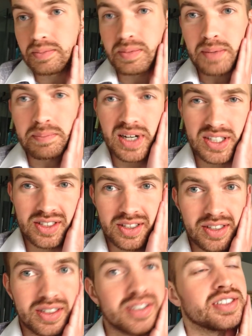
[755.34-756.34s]

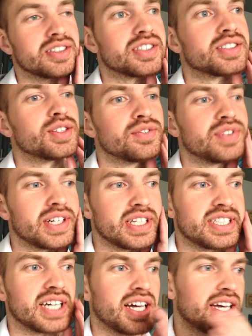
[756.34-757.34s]
muscles are still
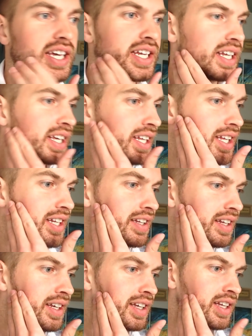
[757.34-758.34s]
very tight,
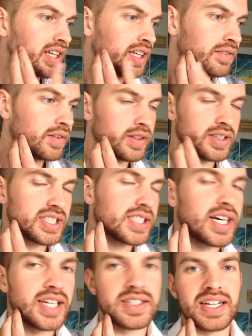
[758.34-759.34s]
and even the
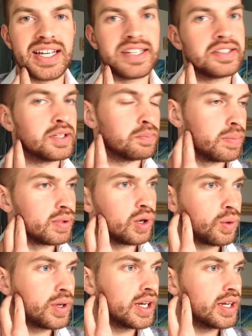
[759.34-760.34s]
side that isn't
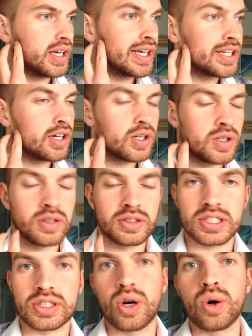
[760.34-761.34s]
broken, it
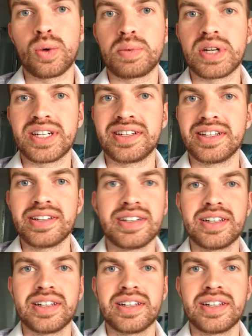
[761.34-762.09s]
hurts to open.